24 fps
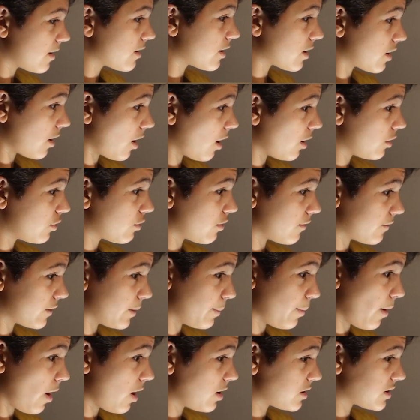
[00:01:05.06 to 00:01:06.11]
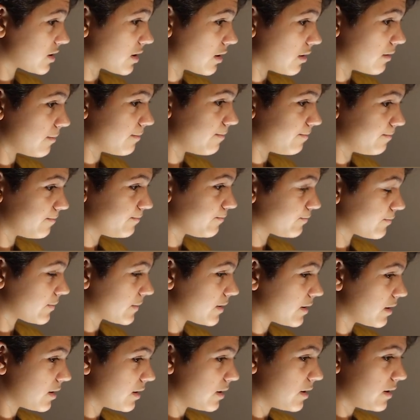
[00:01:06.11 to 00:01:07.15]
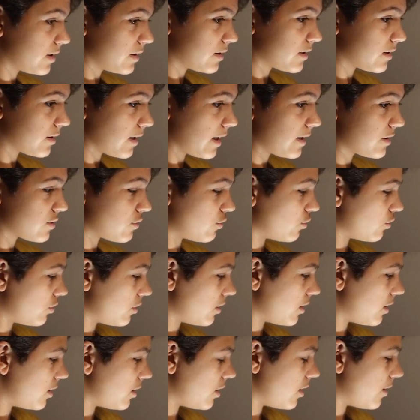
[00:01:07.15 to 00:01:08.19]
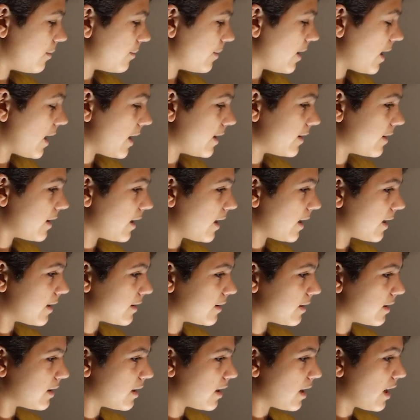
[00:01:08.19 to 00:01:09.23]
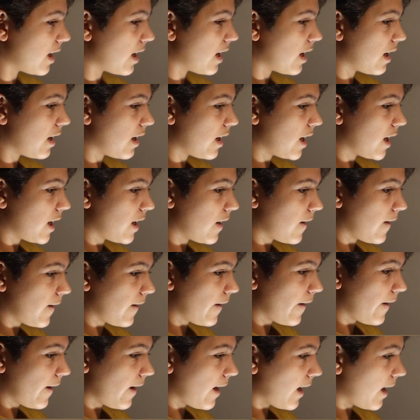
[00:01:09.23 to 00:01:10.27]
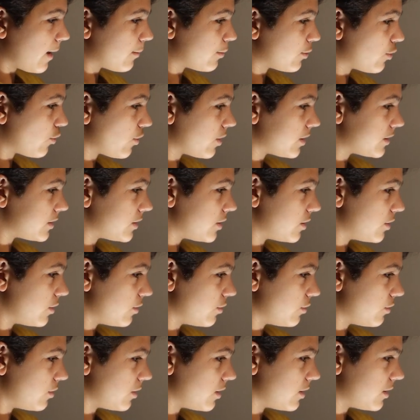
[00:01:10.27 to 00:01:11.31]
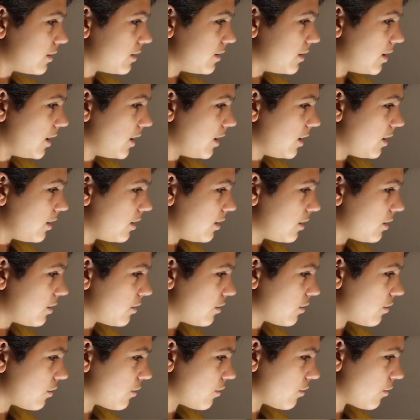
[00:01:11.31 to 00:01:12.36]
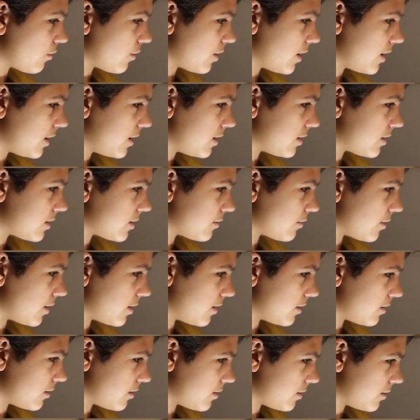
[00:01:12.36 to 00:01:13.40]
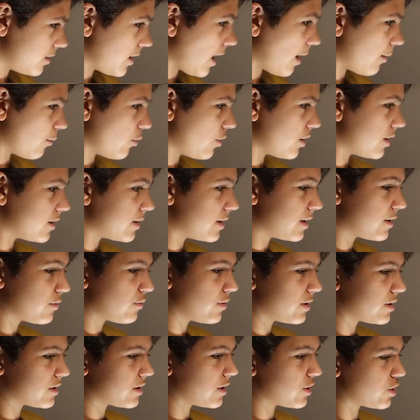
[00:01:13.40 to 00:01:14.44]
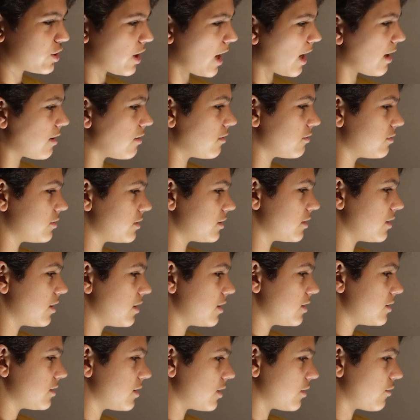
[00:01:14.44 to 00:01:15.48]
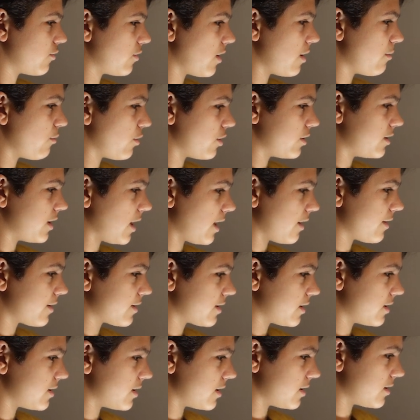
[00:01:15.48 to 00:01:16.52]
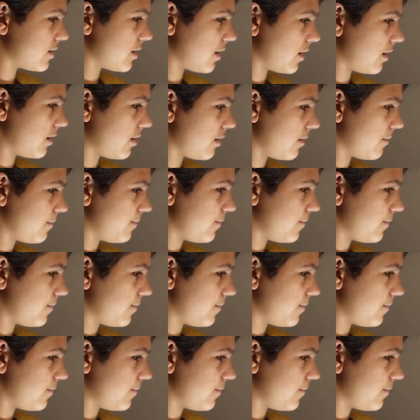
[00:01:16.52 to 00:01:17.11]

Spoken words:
the color of the pasta. So that's cool. And then I'm going to decrease, I'm going to decrease the shadows to create more depth because it's like,